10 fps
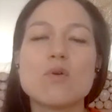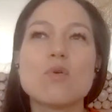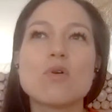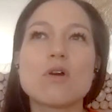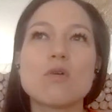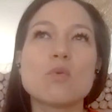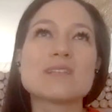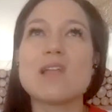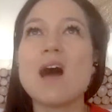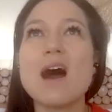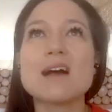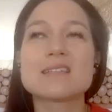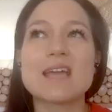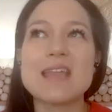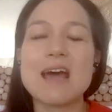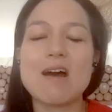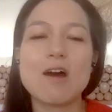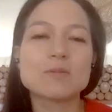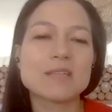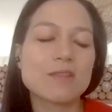or was lost and now
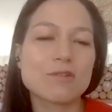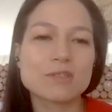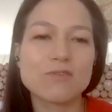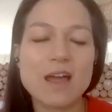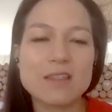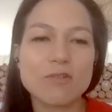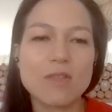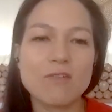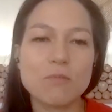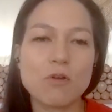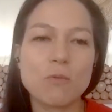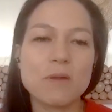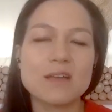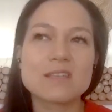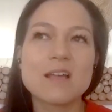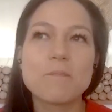helps others find their life purpose.